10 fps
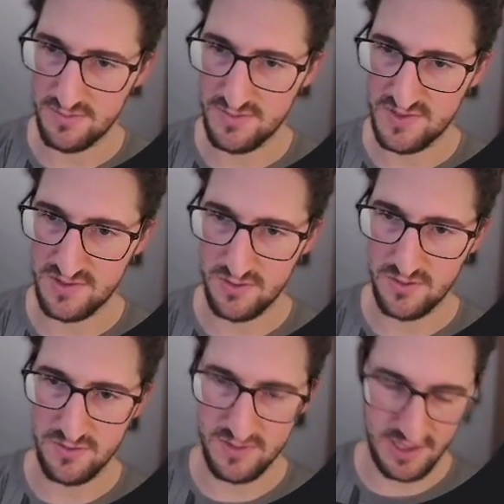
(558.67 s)

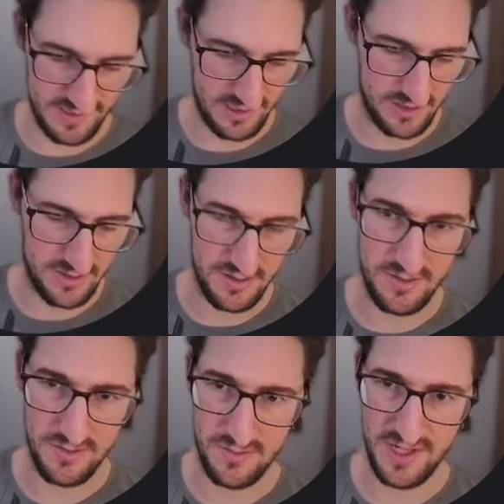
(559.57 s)
So that's our
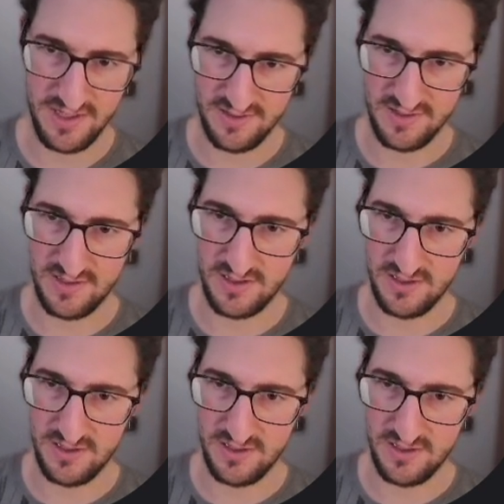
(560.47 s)
rate.